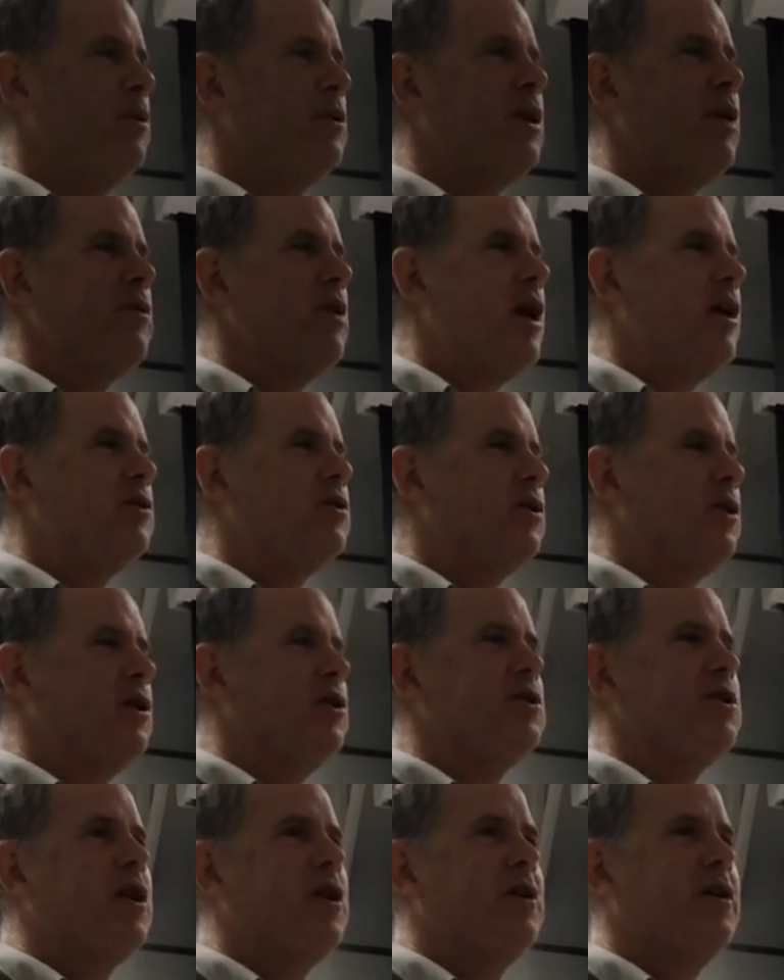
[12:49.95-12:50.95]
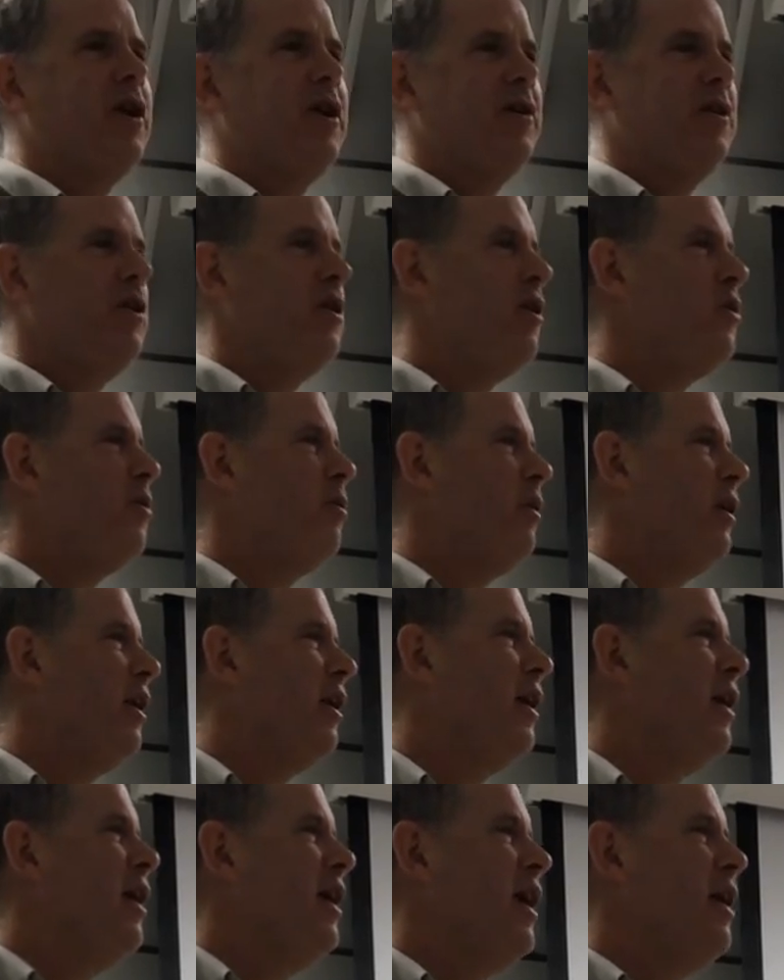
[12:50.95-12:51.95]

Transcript: was having oscillation on, on another rig,